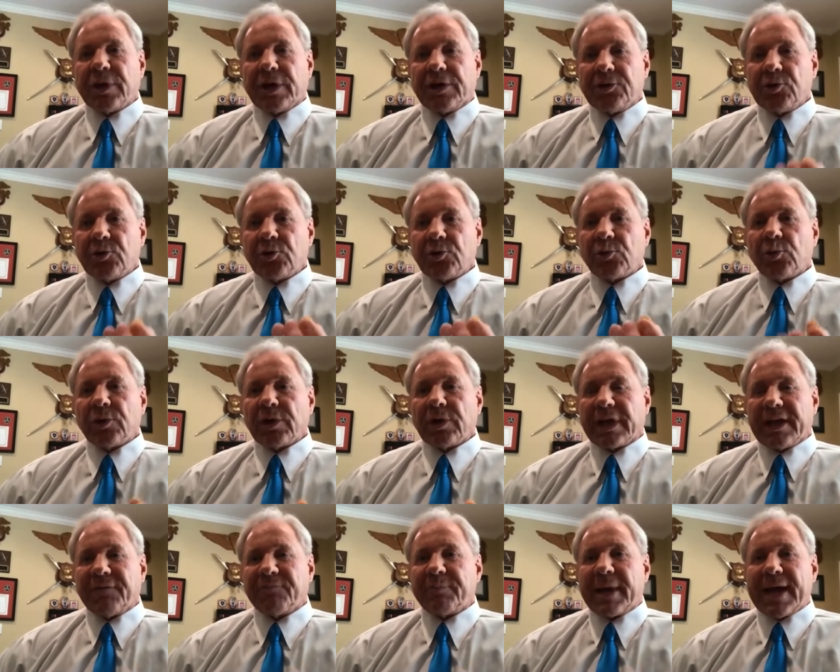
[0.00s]
and you will
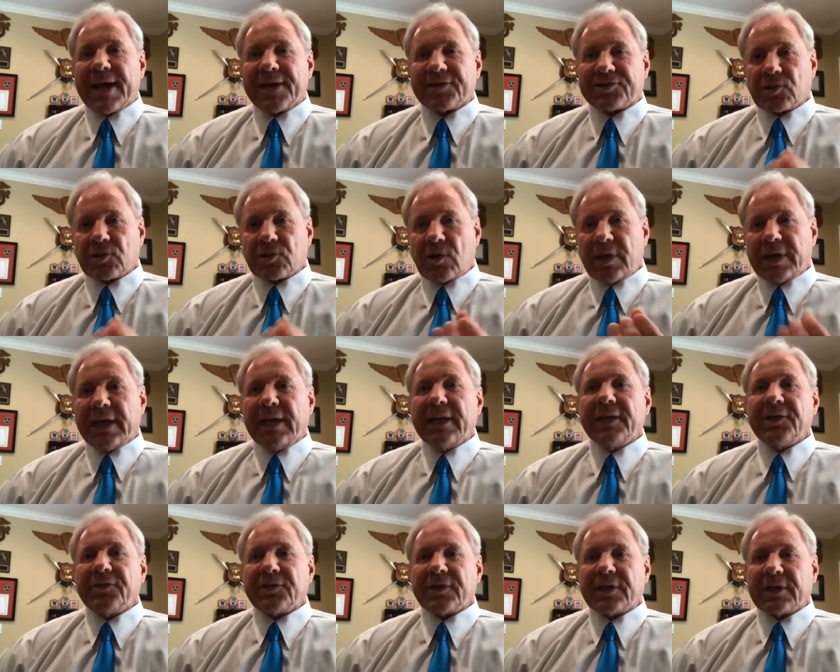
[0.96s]
have passed on
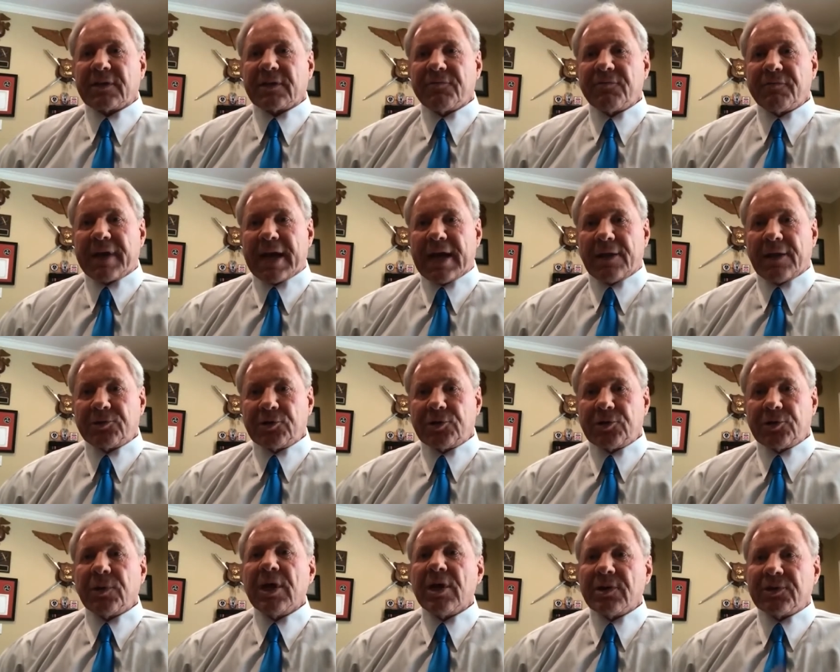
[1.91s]
anything of
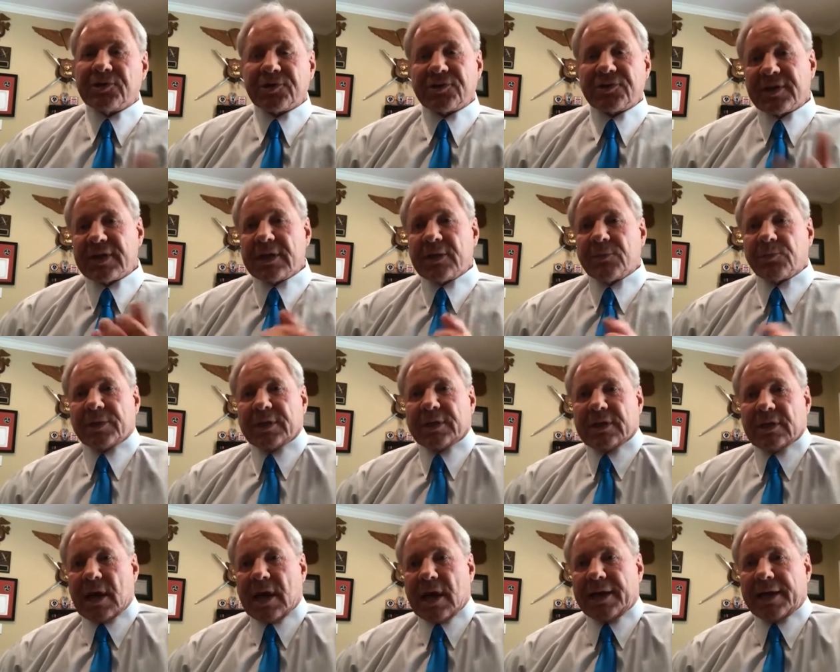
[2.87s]
value to them
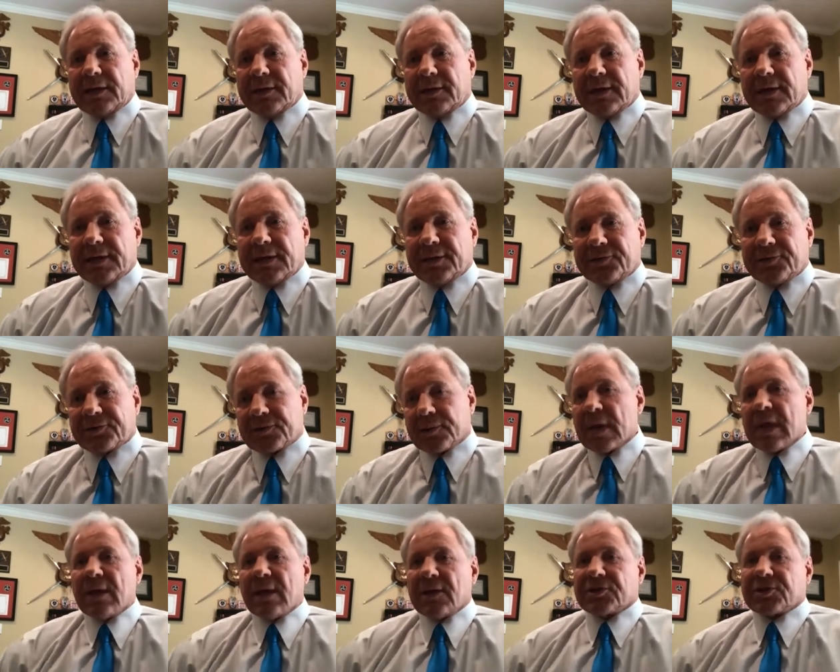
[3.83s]
within 90 days.
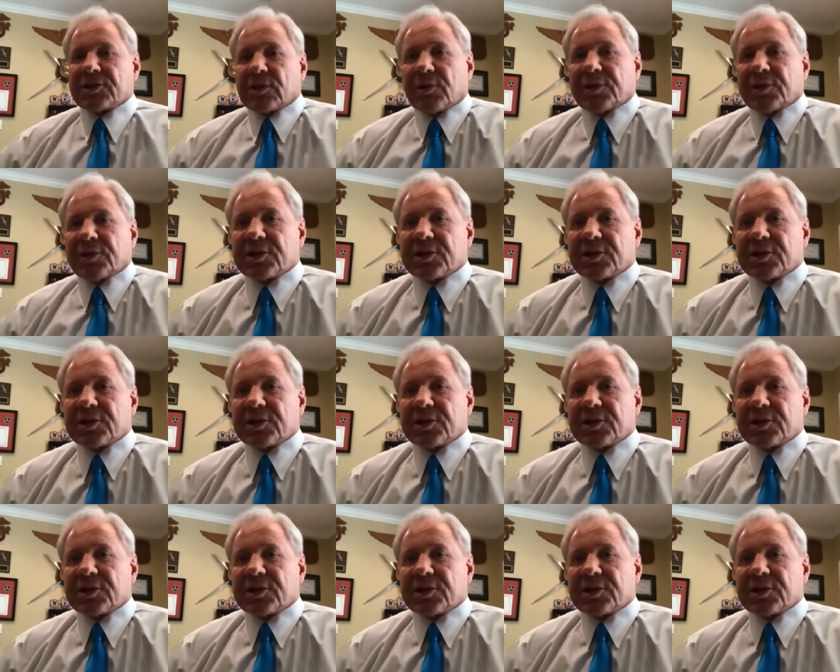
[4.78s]
So